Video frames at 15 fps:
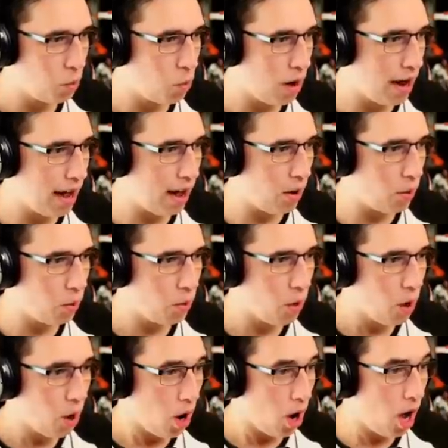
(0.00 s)
Wow!
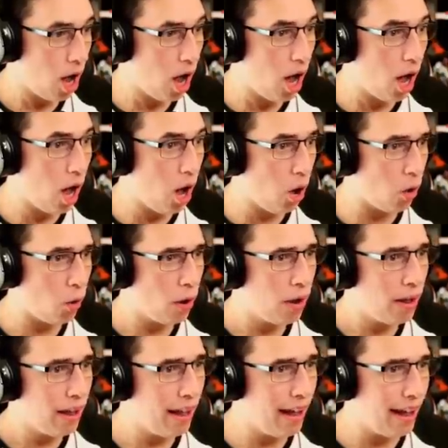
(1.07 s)
Oh!
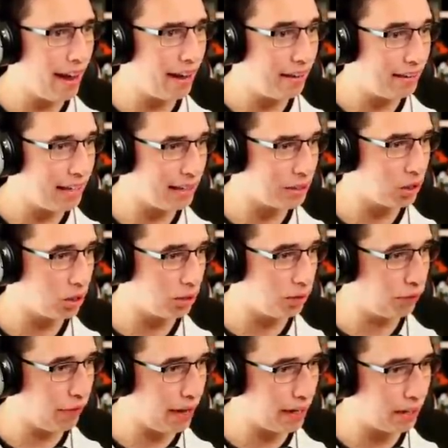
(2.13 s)
Hey, that's just
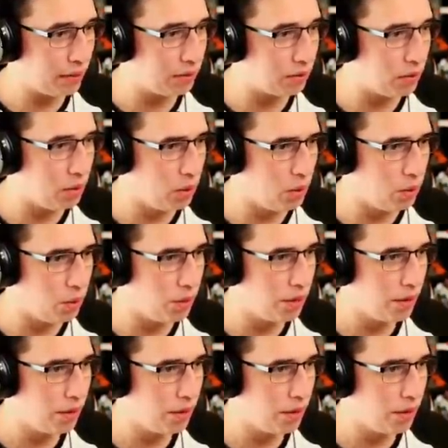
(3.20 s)
feckin' rude!